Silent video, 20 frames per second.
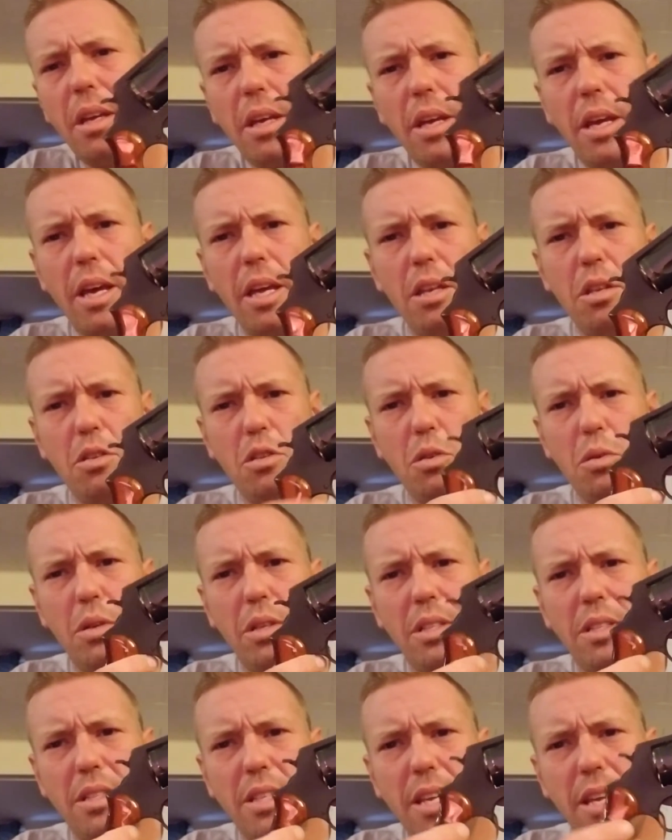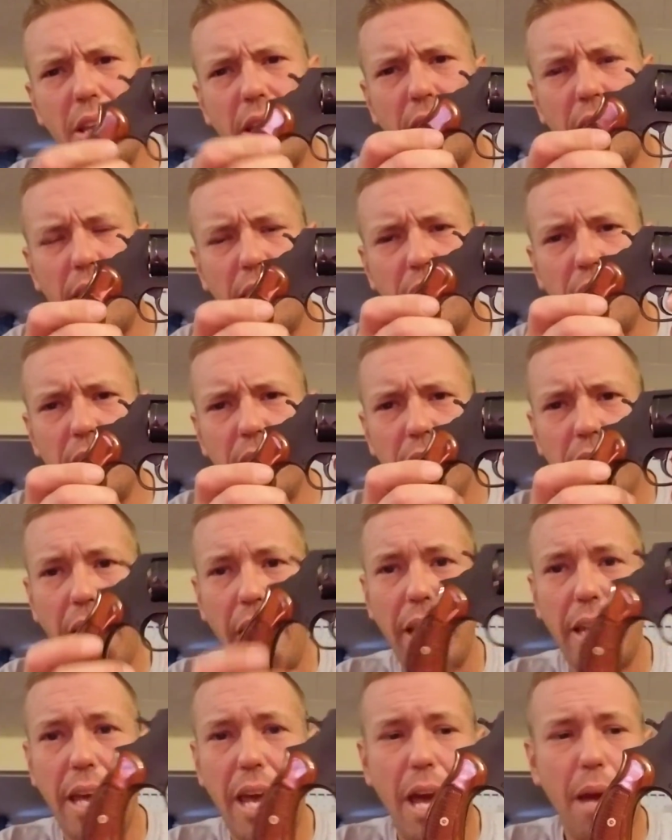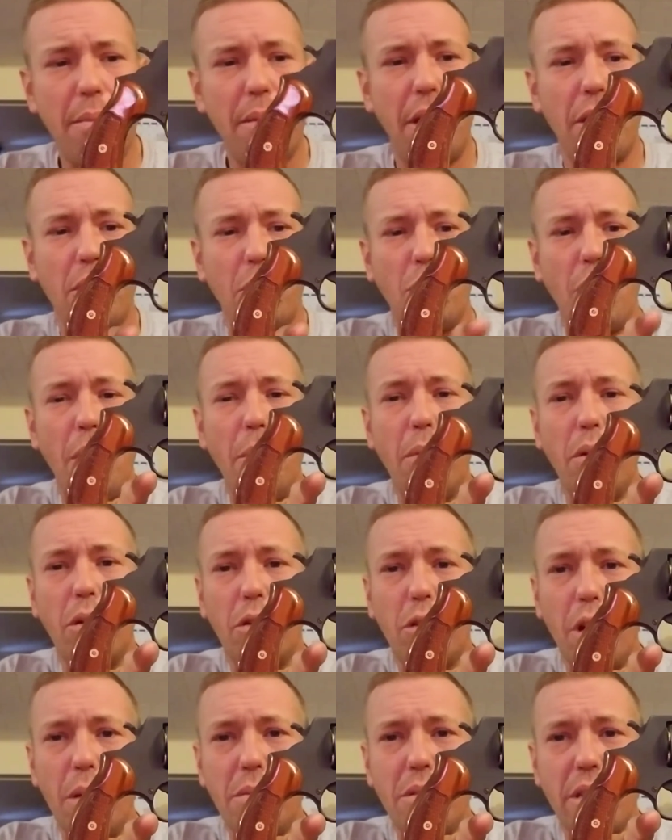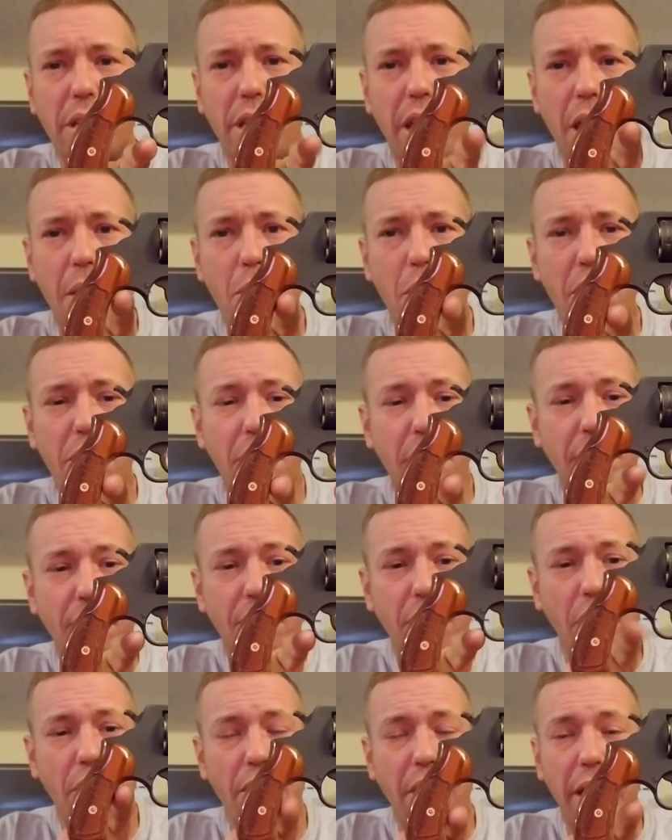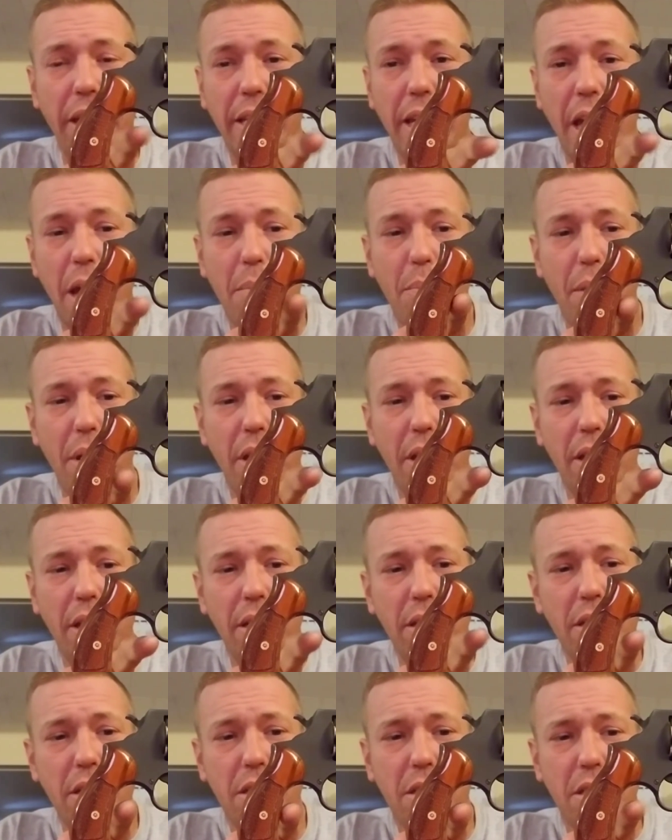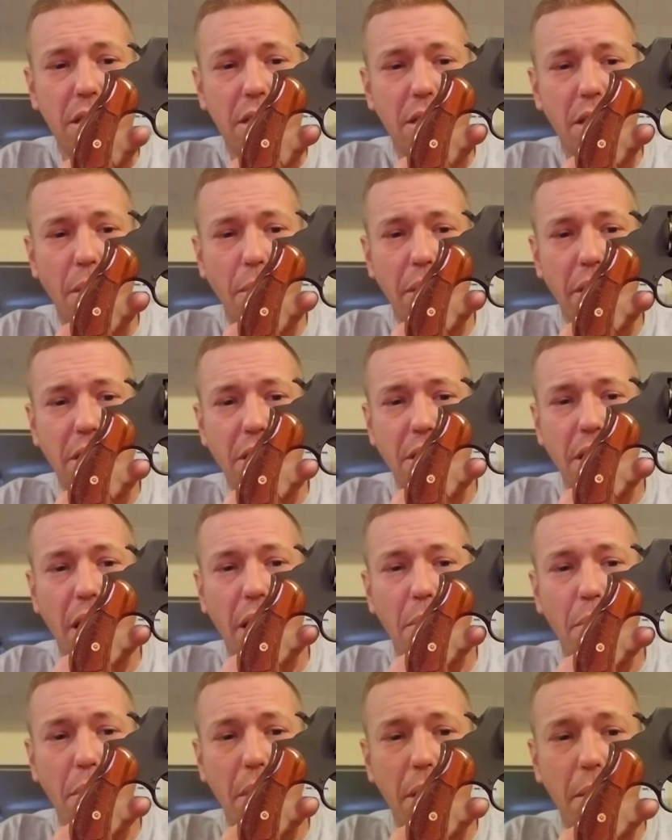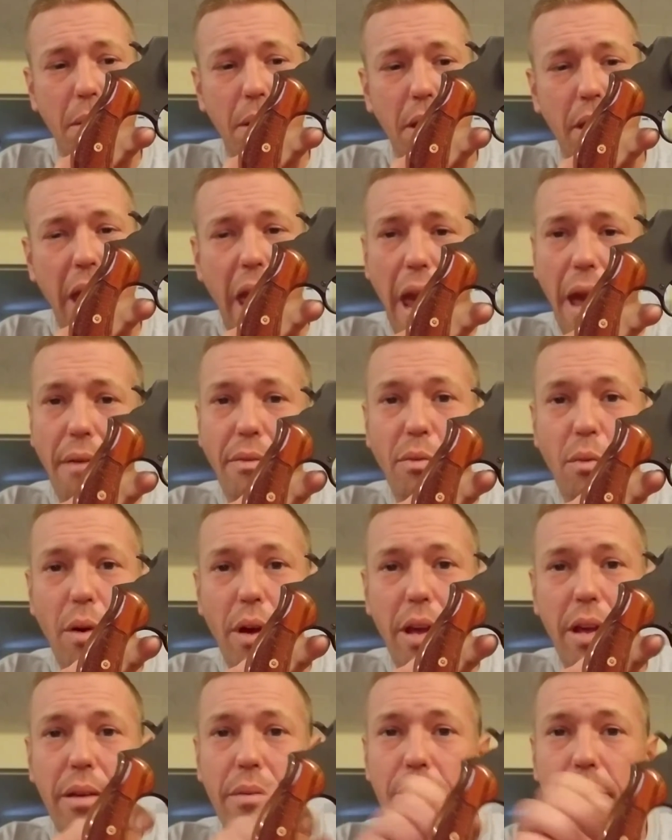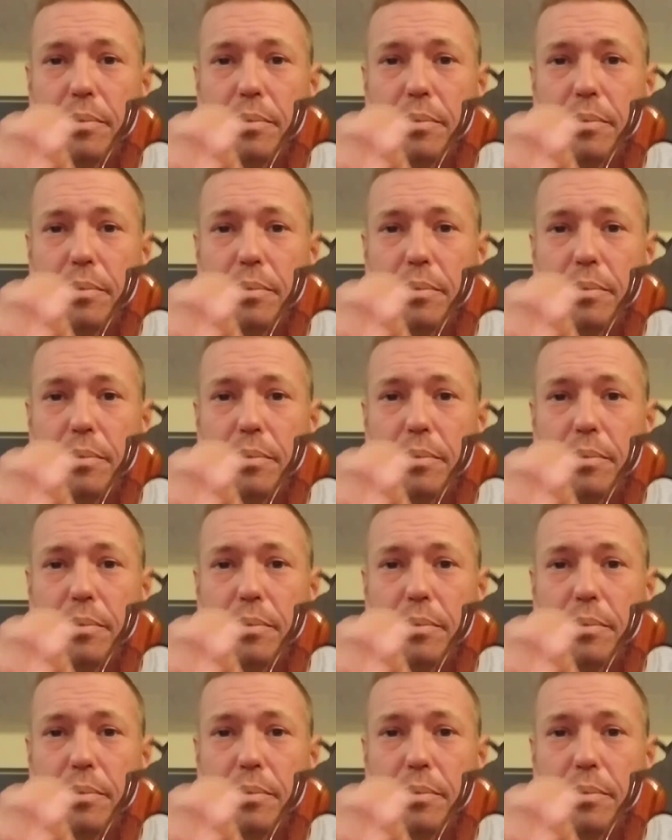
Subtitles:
And as you can see, that gap, now the rubber grips that came with it filled that gap in, at least to some extent, maybe halfway.